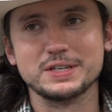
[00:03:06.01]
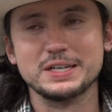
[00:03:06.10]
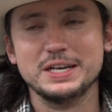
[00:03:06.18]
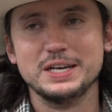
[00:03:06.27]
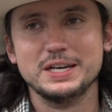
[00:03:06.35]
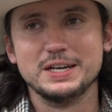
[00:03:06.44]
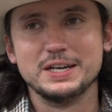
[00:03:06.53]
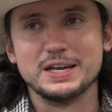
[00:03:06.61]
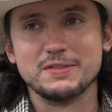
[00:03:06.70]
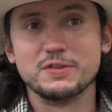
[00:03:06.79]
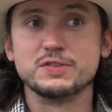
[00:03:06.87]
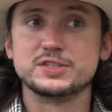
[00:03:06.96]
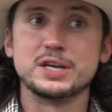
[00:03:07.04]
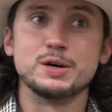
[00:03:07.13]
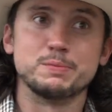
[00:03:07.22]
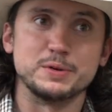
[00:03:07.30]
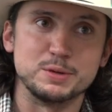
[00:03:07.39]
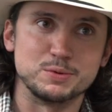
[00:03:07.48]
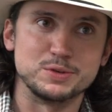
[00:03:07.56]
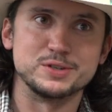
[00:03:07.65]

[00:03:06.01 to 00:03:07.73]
and and then the sound people,